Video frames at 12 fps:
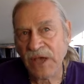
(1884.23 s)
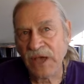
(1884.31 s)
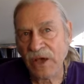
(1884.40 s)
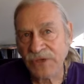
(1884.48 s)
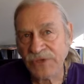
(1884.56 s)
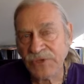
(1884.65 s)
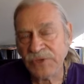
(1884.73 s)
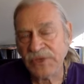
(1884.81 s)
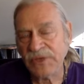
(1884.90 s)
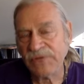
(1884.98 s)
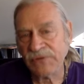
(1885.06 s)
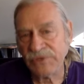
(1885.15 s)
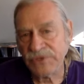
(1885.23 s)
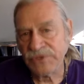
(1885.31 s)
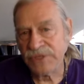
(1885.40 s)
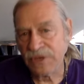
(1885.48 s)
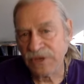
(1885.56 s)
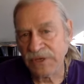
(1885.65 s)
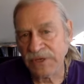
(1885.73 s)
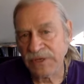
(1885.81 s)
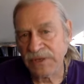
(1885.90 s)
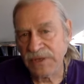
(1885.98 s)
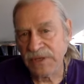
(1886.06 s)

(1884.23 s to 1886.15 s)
also an evolutionary